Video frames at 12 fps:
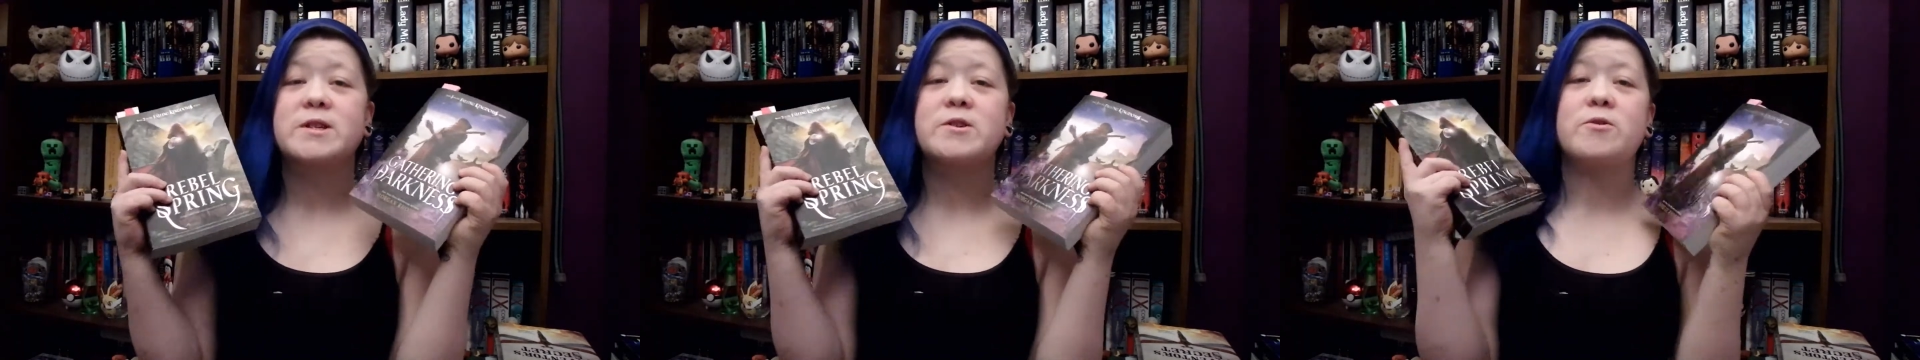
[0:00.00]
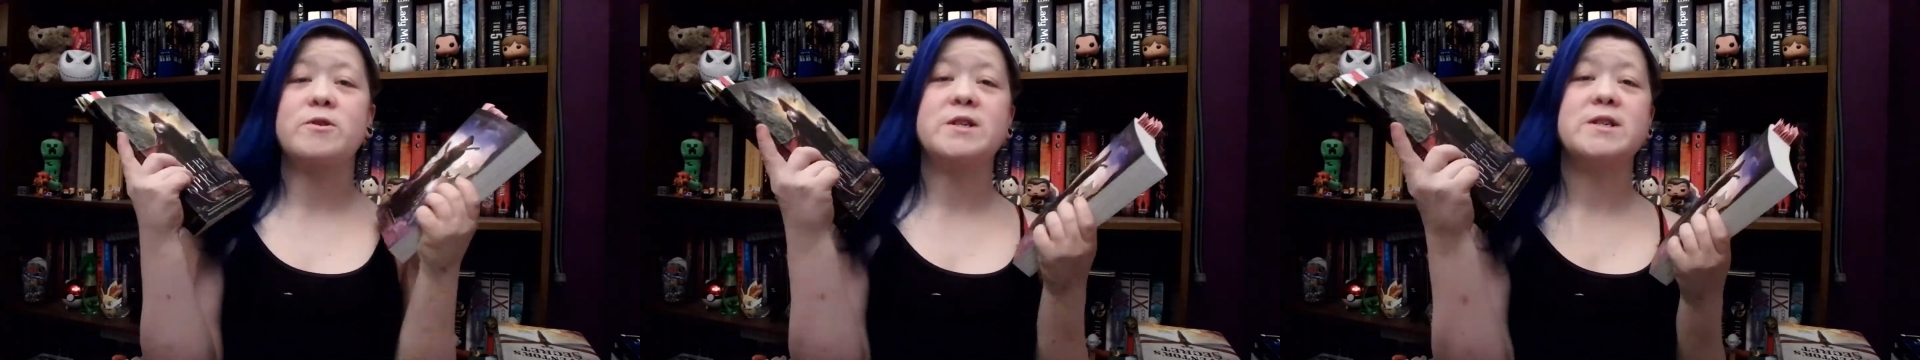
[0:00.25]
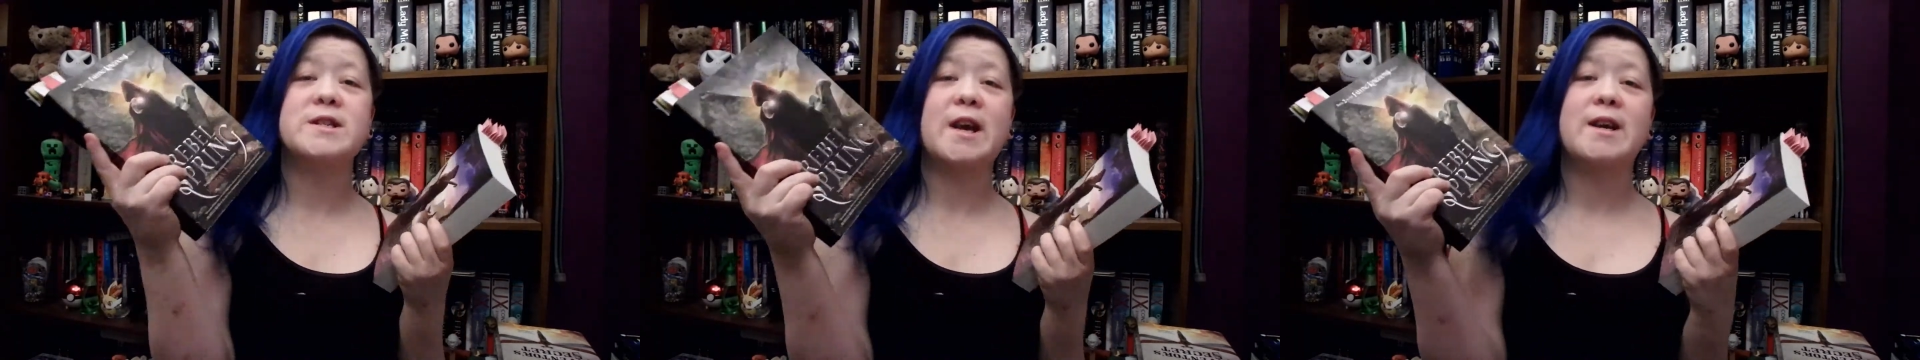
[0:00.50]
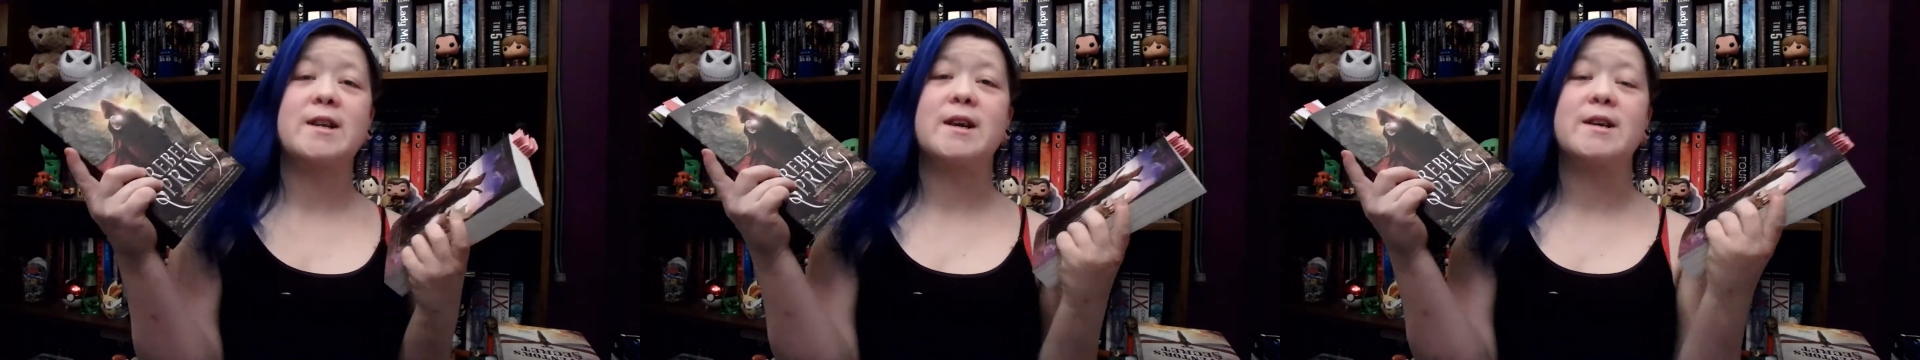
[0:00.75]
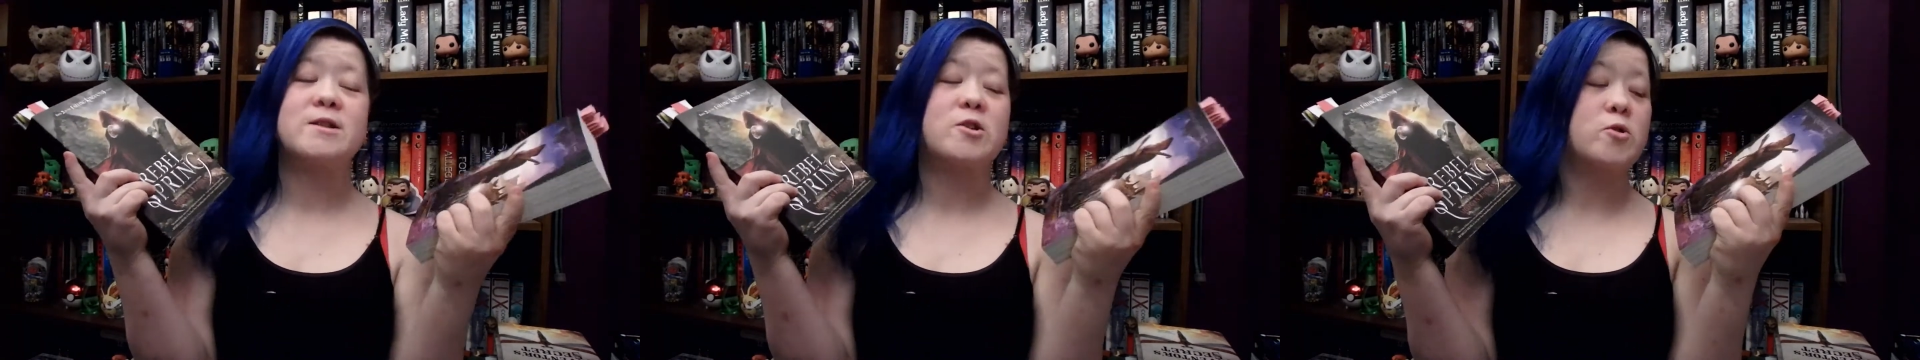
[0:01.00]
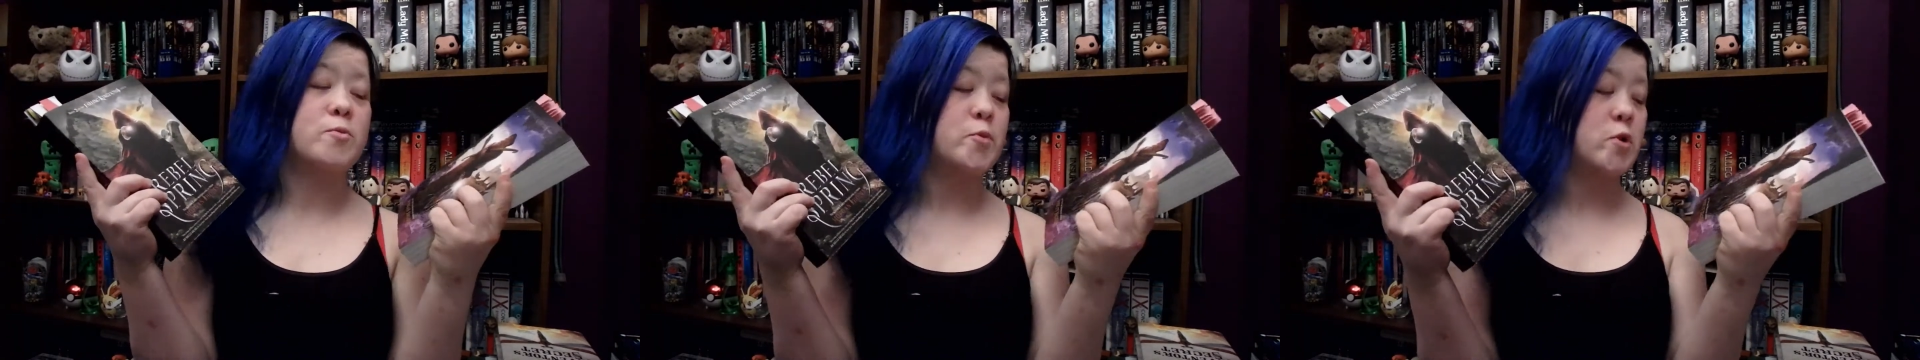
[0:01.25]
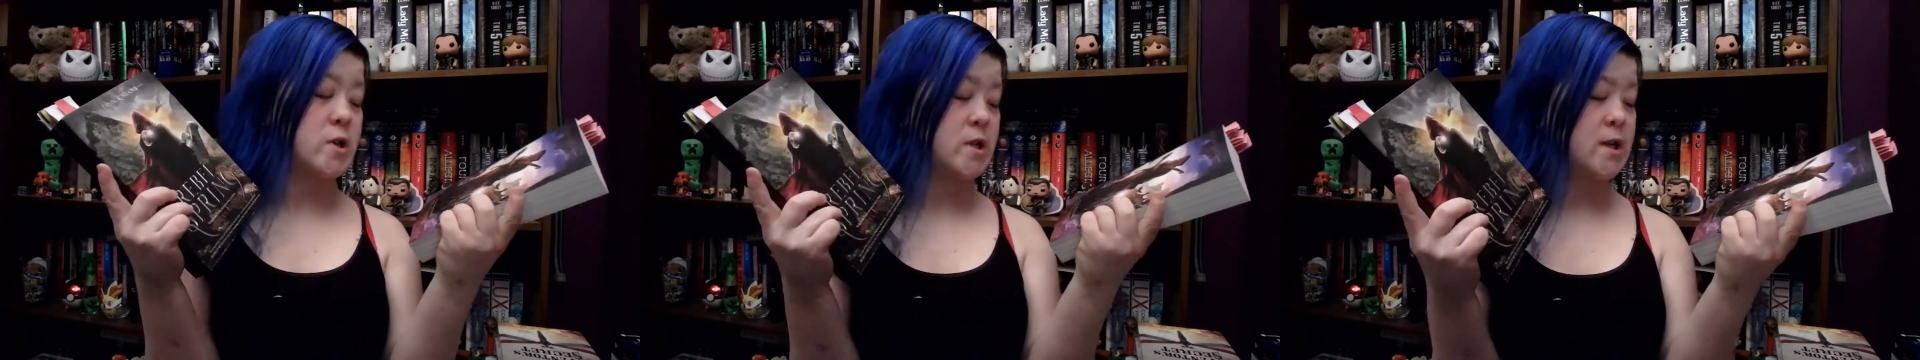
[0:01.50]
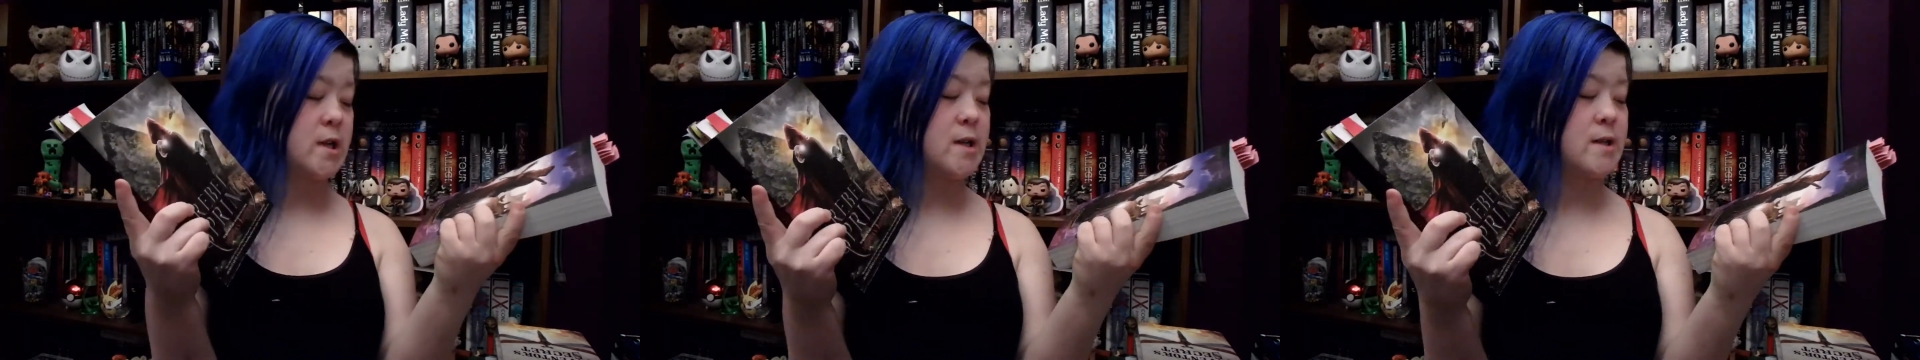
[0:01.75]
These are the second and third
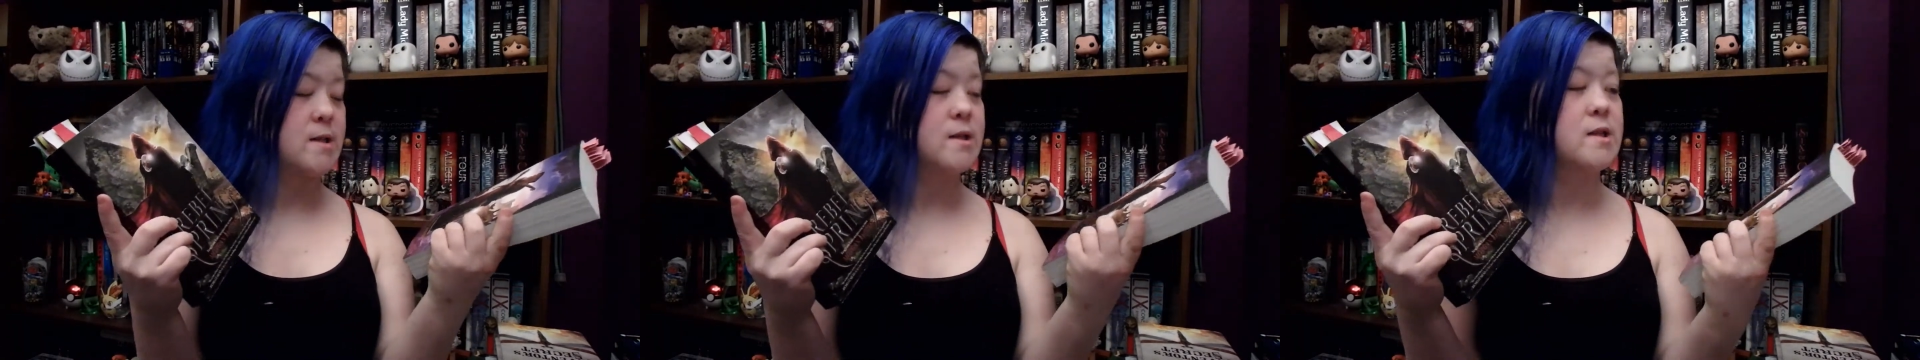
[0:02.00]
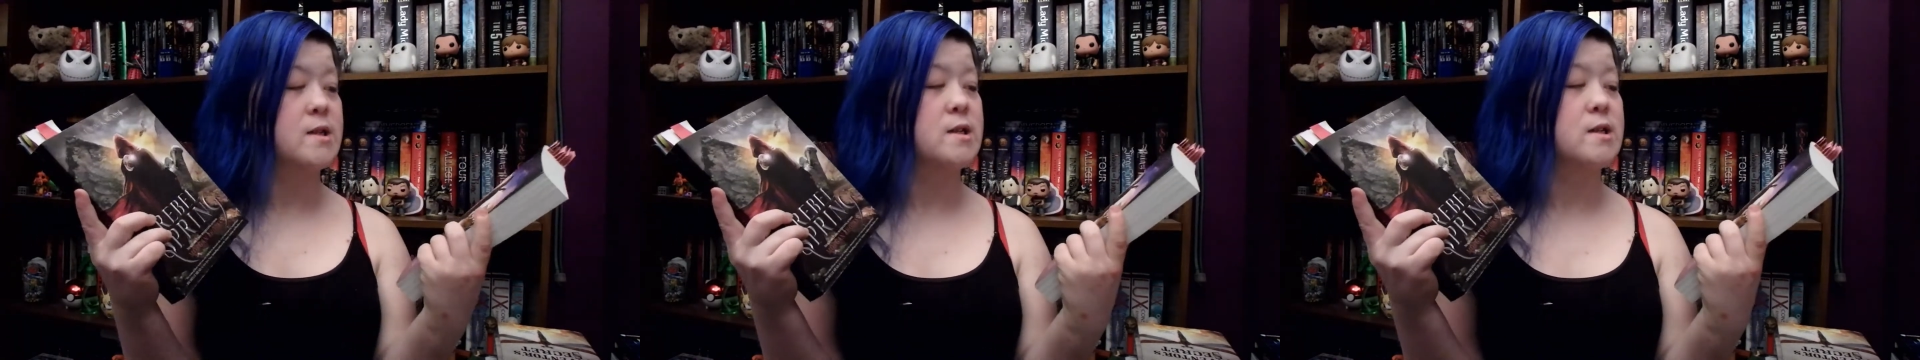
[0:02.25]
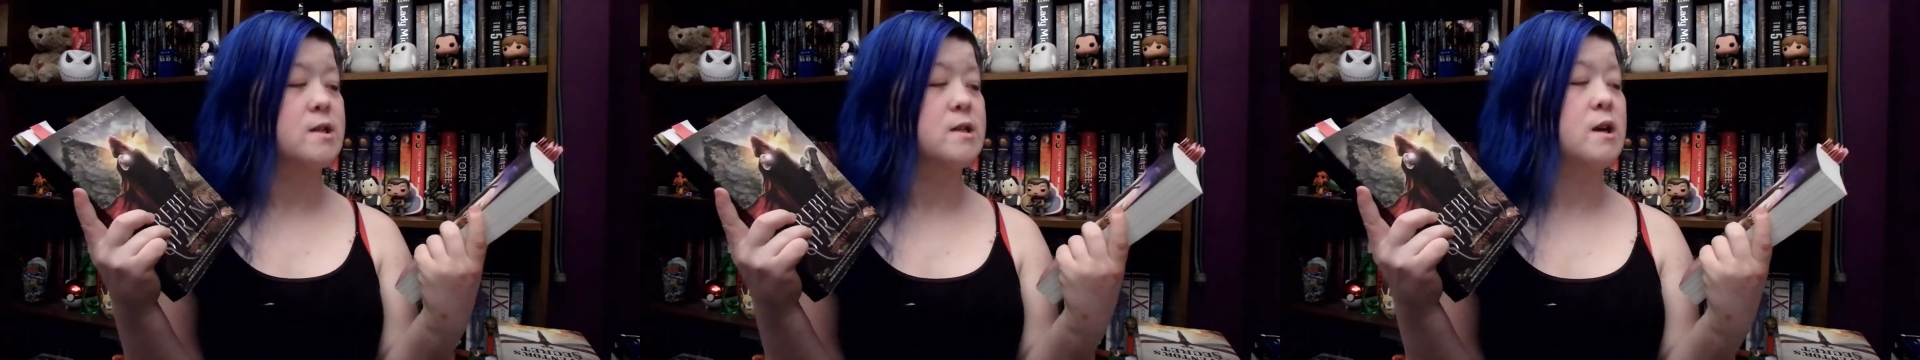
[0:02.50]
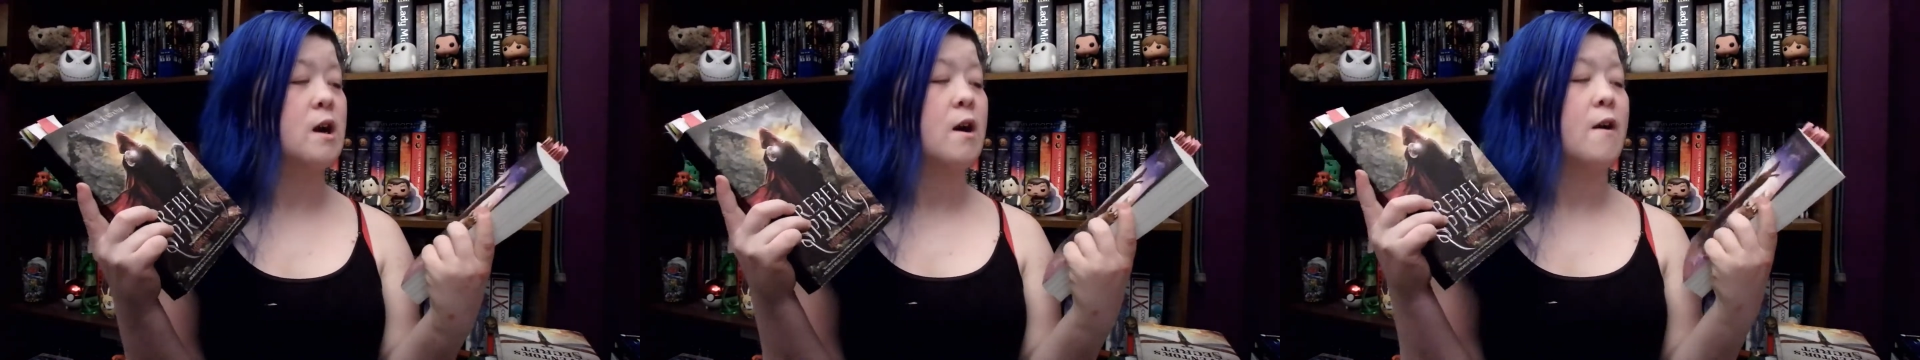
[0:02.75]
books in the